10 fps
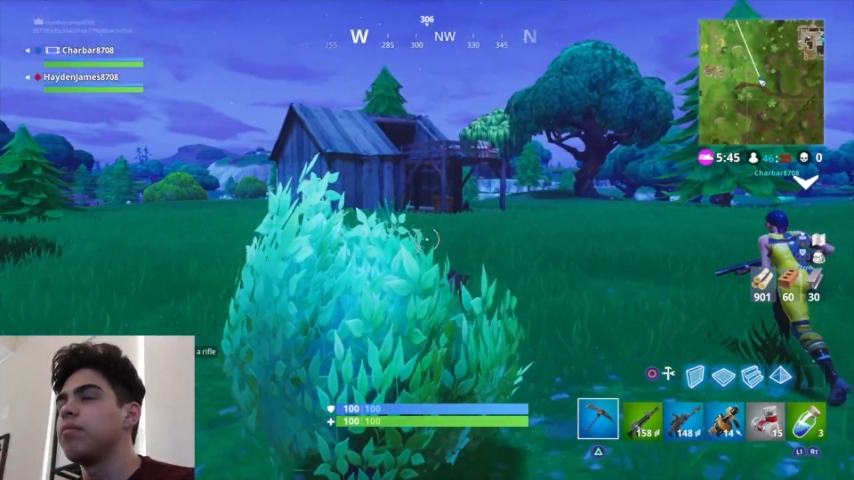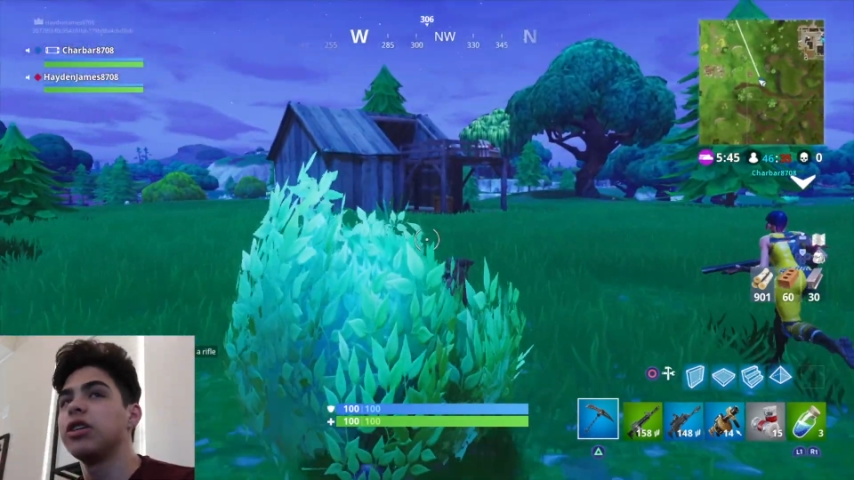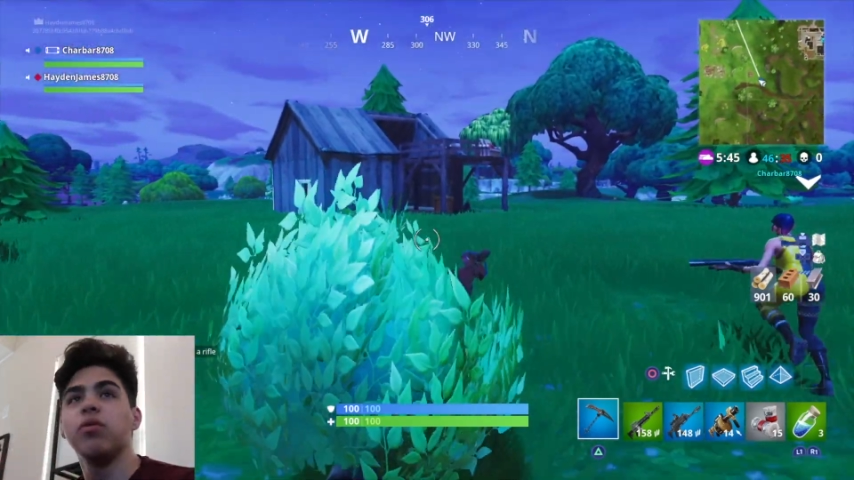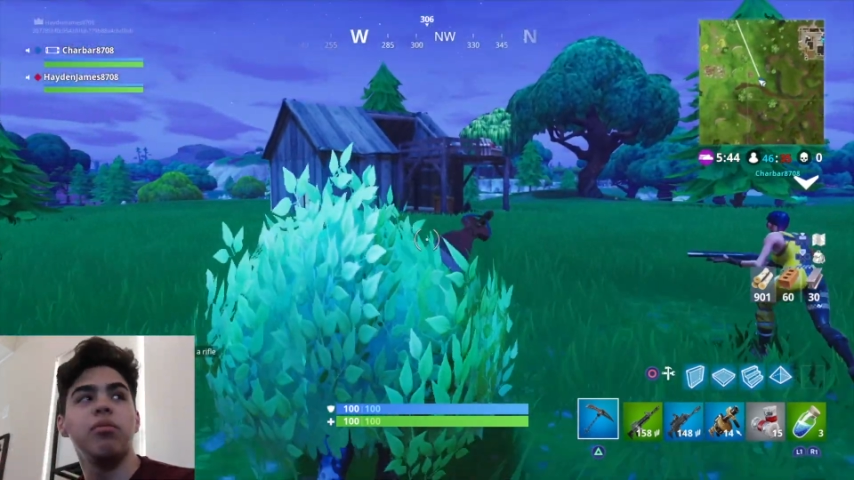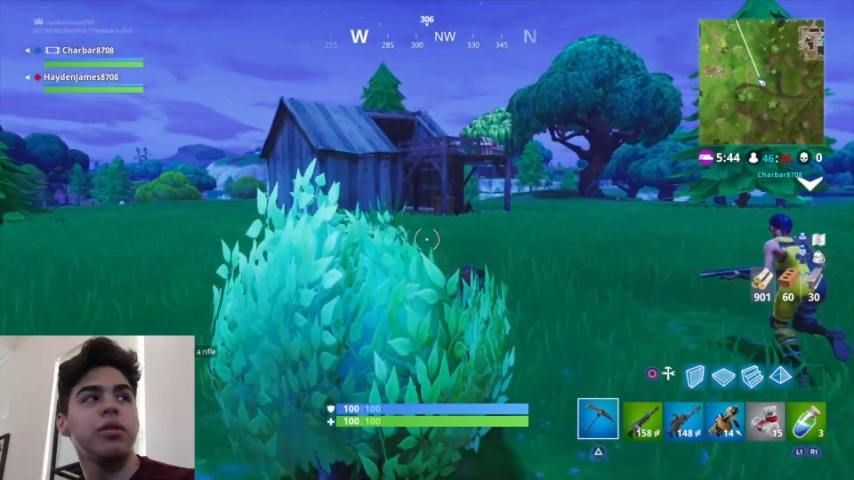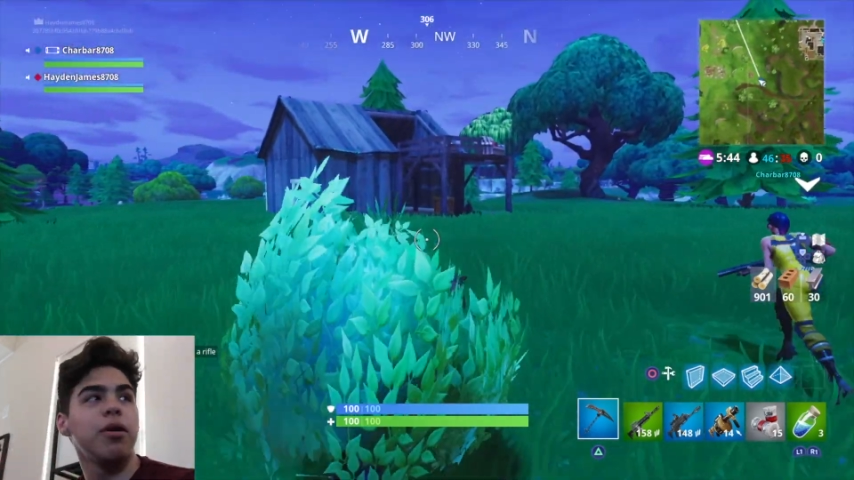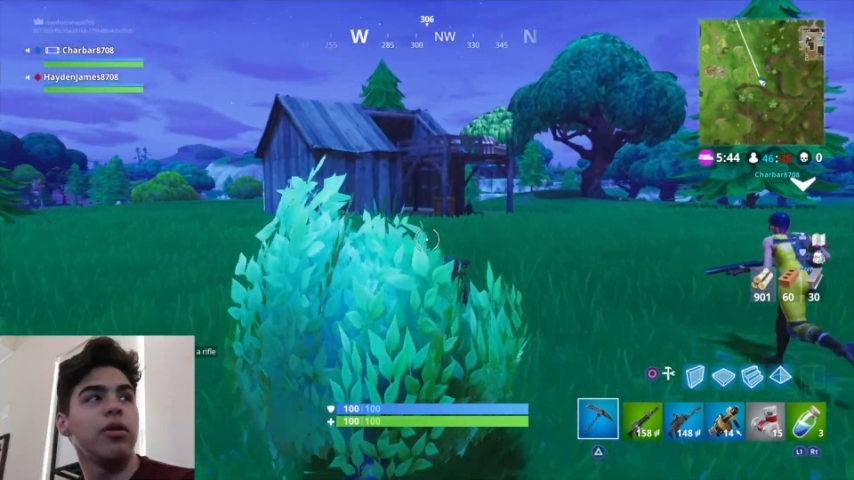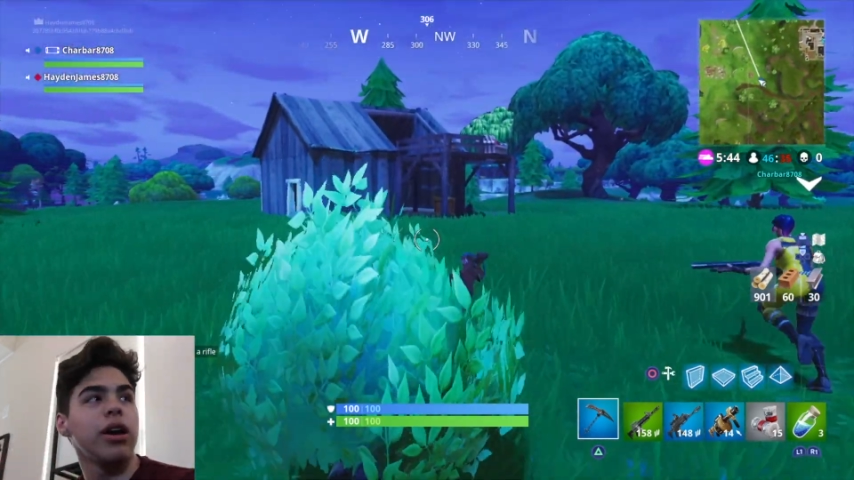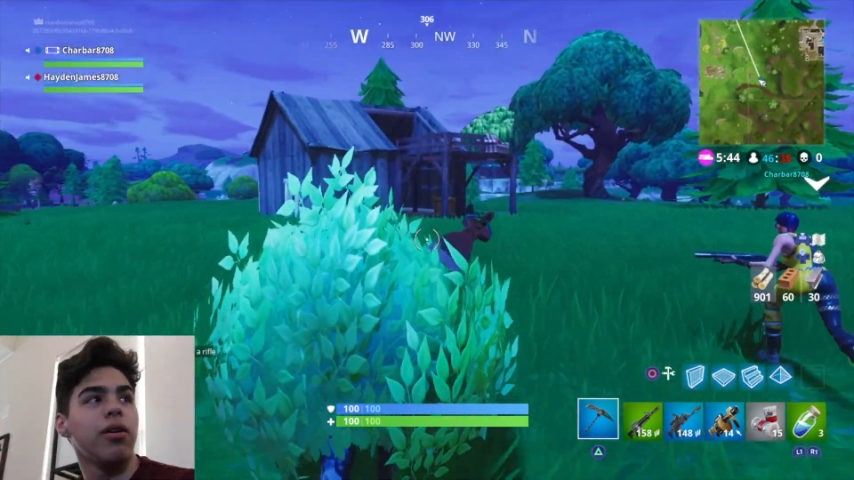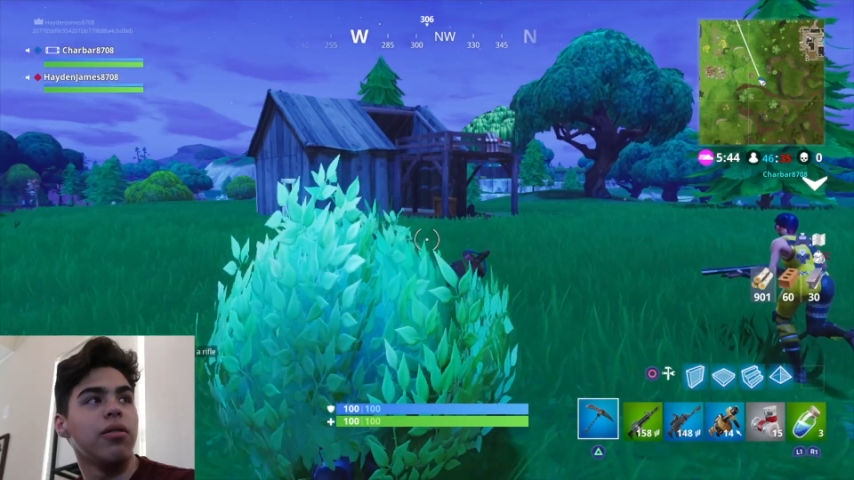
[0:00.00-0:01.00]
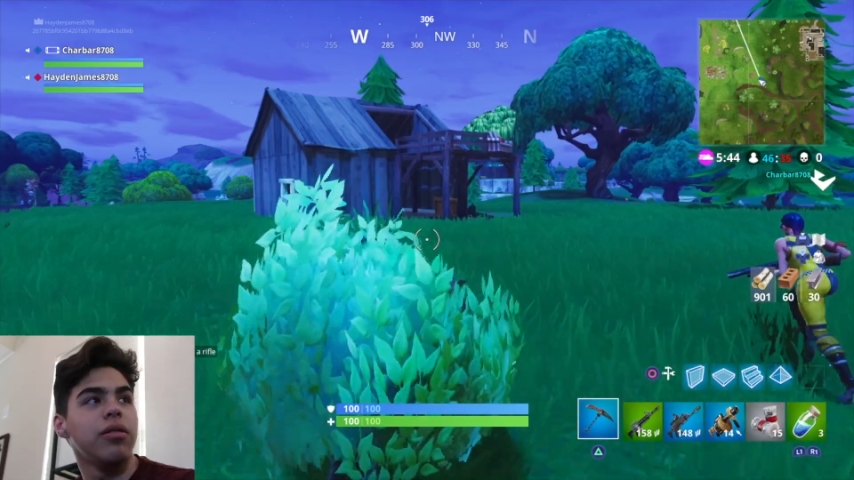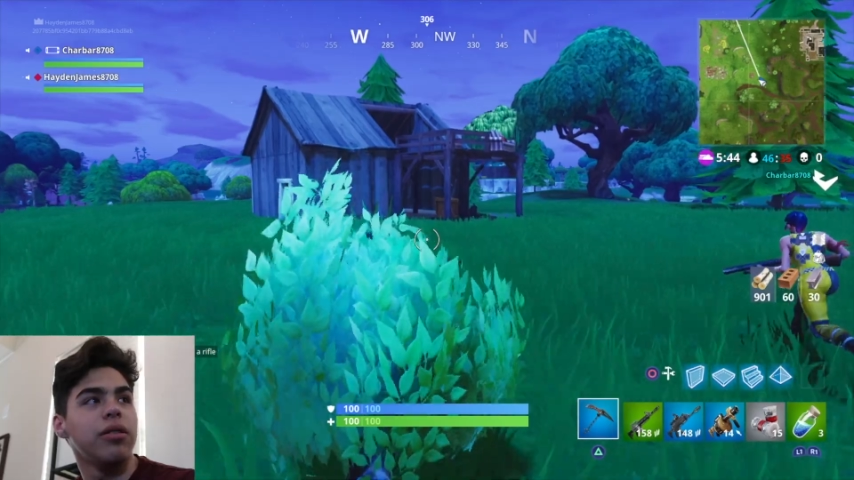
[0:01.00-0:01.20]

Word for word: He's the one with the bow and arrow.